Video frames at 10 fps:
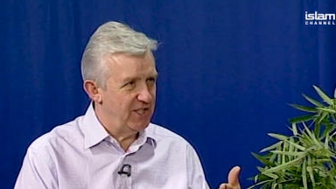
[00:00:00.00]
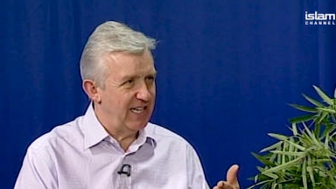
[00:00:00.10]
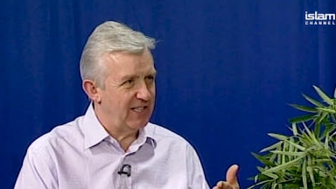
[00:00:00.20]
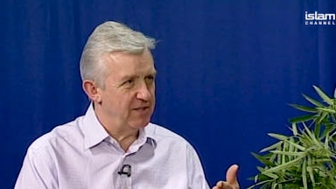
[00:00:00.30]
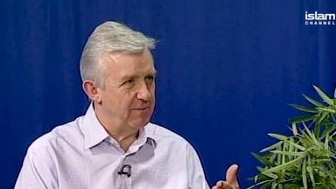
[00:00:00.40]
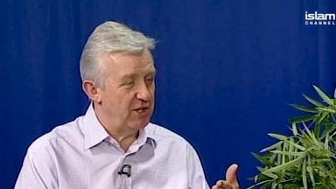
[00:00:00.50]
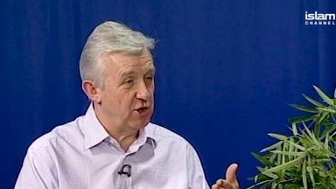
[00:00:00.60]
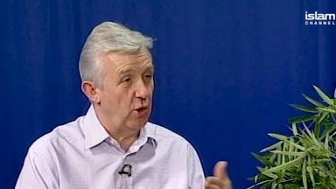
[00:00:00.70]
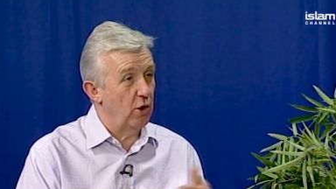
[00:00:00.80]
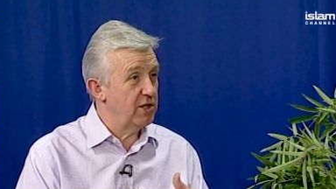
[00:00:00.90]
snack as
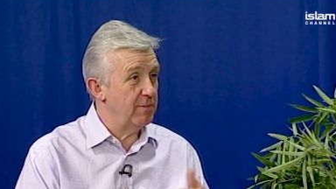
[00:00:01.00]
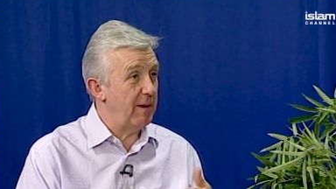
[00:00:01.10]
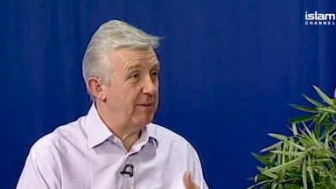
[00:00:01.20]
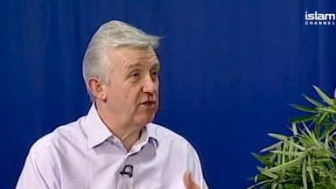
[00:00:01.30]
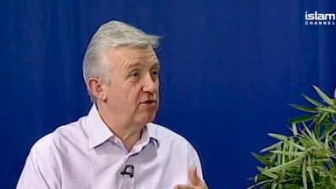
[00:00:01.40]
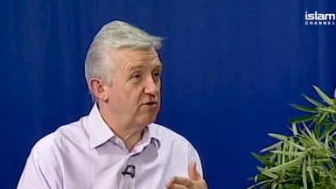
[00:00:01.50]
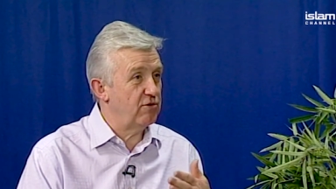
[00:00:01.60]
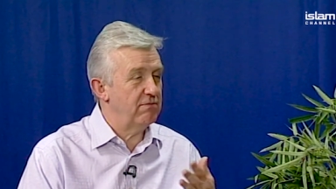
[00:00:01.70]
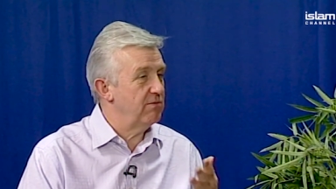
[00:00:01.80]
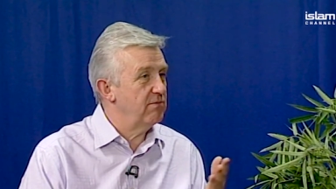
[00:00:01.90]
much or to maybe
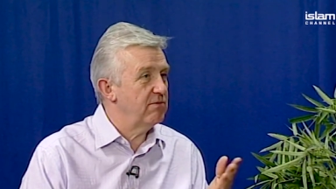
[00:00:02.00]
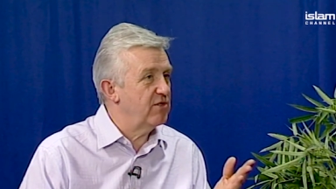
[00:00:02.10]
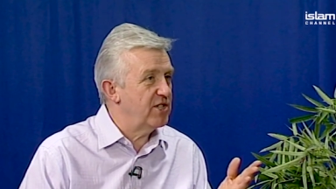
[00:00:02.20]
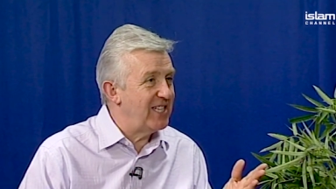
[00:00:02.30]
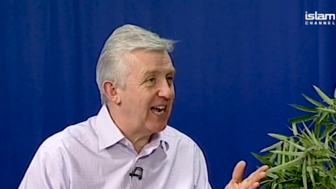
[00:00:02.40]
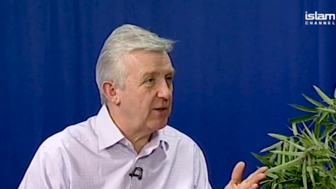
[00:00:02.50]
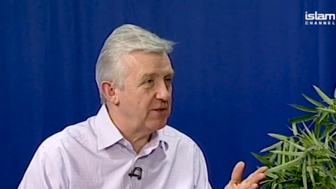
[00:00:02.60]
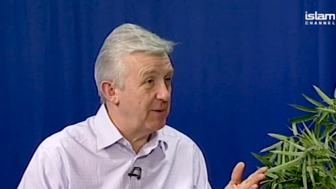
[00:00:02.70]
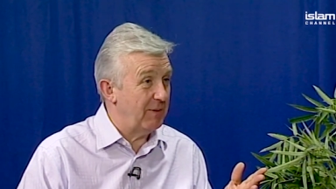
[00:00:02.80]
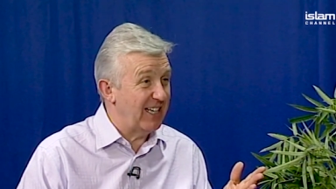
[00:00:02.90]
snack
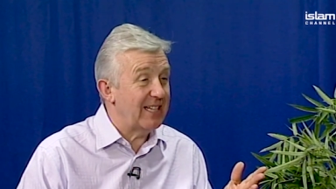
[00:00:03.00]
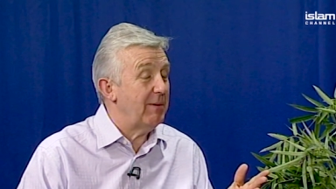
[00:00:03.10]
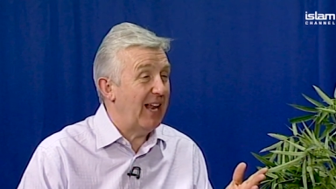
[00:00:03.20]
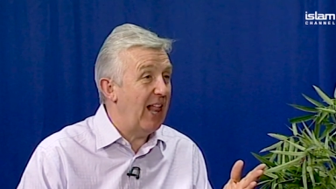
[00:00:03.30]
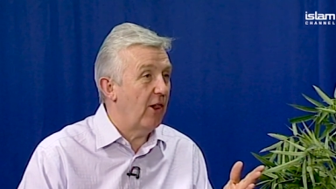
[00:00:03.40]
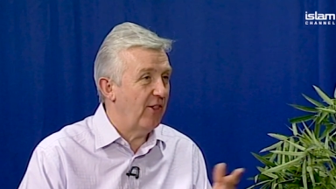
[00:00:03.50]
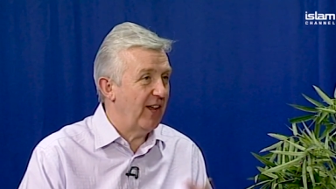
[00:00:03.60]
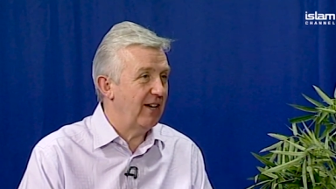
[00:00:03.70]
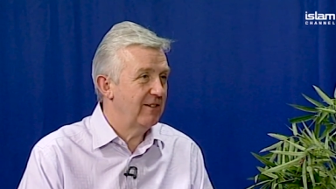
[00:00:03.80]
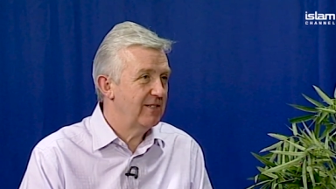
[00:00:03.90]
on something a little bit
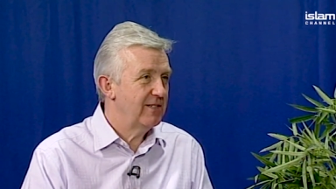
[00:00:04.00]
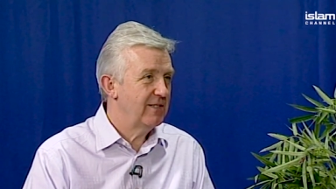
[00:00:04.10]
healthier. Mm.